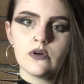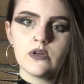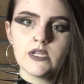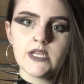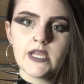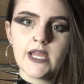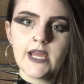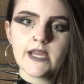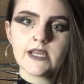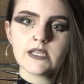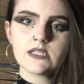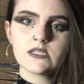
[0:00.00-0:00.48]

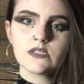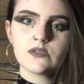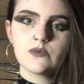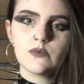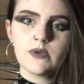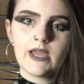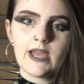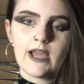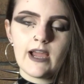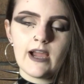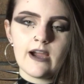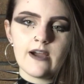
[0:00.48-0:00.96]
next we
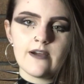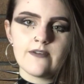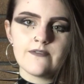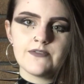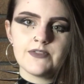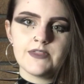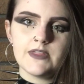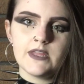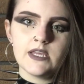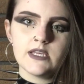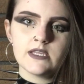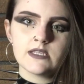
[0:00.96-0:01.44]
have
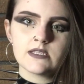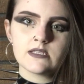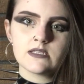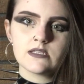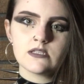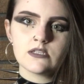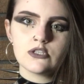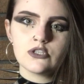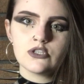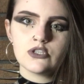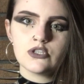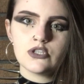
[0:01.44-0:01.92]
this
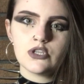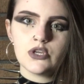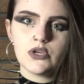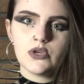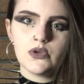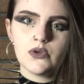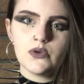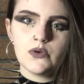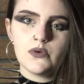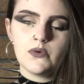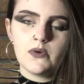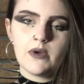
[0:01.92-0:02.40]

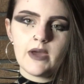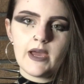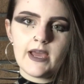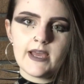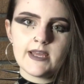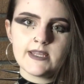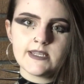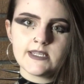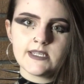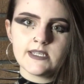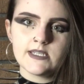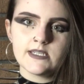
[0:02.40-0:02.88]

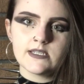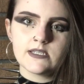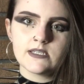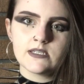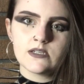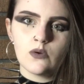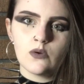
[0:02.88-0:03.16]
two-headed